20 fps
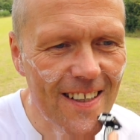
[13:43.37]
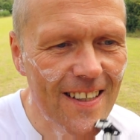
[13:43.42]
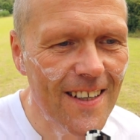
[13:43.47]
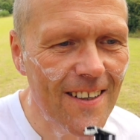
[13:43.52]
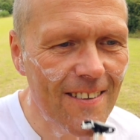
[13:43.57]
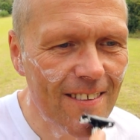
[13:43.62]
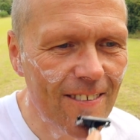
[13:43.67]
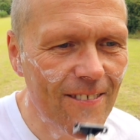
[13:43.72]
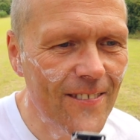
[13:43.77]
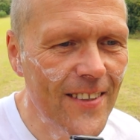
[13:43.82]

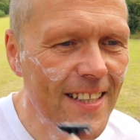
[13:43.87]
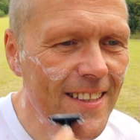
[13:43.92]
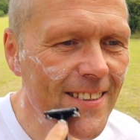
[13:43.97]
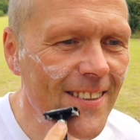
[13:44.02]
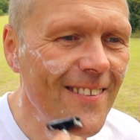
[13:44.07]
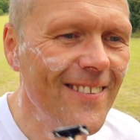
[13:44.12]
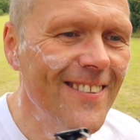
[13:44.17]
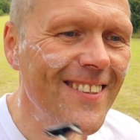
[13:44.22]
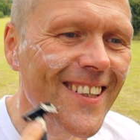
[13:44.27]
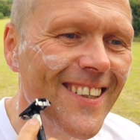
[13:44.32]
now that we
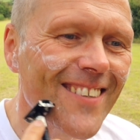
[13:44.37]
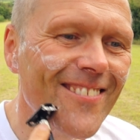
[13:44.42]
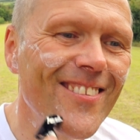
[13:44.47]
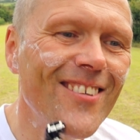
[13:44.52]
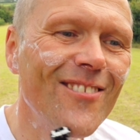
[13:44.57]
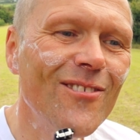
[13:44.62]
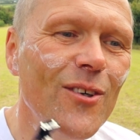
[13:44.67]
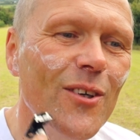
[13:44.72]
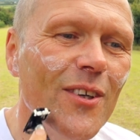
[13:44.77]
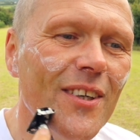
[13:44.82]
don't have
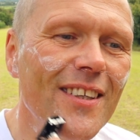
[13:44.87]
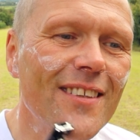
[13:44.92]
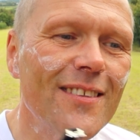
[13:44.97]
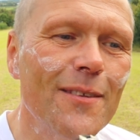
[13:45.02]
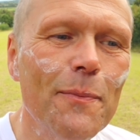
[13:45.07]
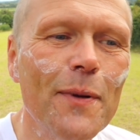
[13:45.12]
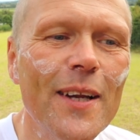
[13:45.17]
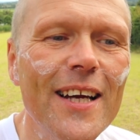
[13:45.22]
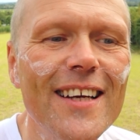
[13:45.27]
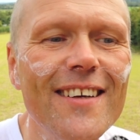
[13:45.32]
the world as
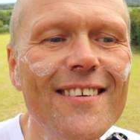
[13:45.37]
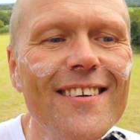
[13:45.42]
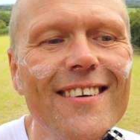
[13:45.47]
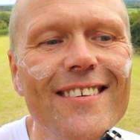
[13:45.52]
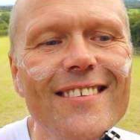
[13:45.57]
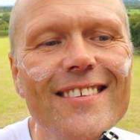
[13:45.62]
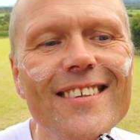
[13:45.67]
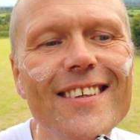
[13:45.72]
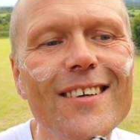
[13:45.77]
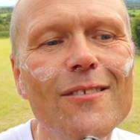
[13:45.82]
a
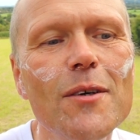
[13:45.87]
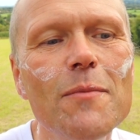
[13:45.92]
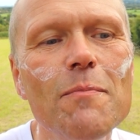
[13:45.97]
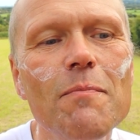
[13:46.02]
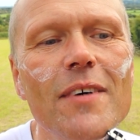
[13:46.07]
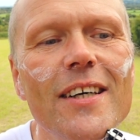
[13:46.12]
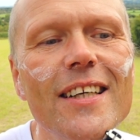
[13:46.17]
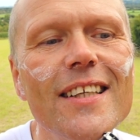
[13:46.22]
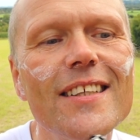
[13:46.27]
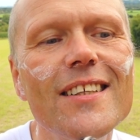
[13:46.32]
playground, and we
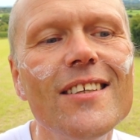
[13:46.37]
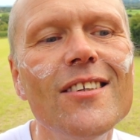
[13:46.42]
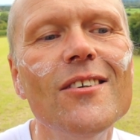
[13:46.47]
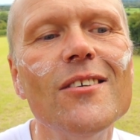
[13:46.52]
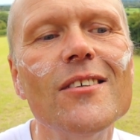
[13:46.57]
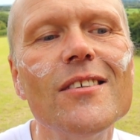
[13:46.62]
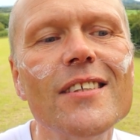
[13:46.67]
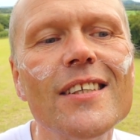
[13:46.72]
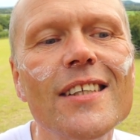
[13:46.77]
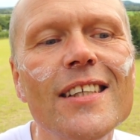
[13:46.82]
might
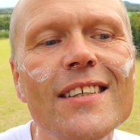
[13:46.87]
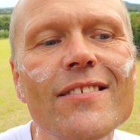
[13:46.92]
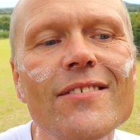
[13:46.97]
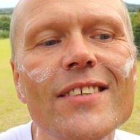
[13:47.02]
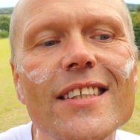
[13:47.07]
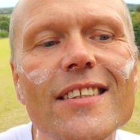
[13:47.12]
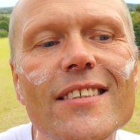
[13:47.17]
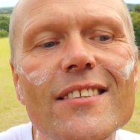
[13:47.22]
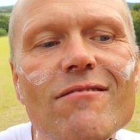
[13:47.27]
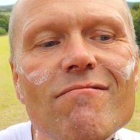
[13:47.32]
not have
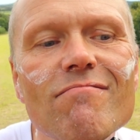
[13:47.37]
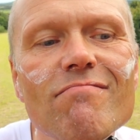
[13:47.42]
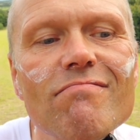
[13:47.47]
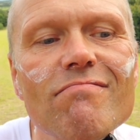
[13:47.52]
it